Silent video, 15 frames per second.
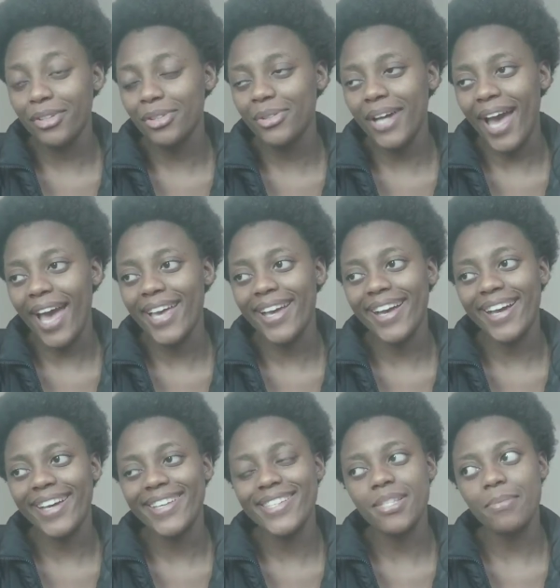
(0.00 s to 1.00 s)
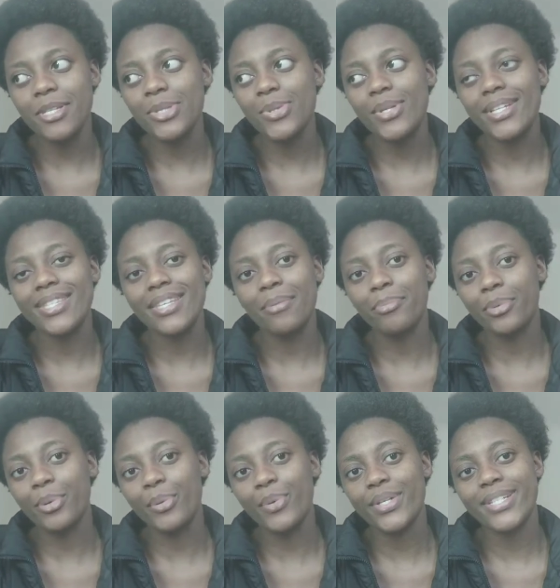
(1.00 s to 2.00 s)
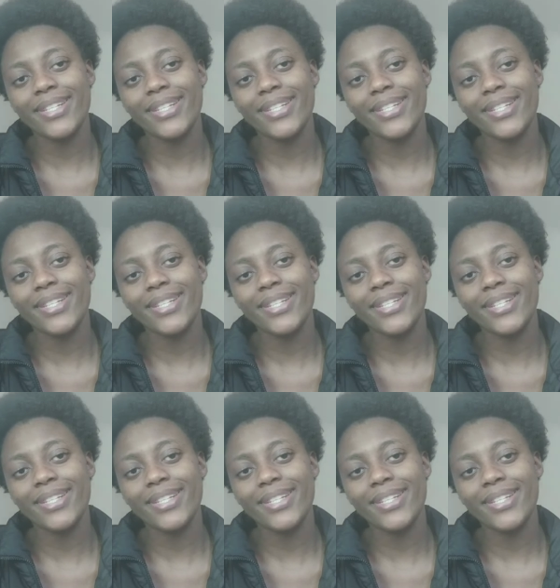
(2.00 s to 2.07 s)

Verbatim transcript: Yo, I guys, my students are broke.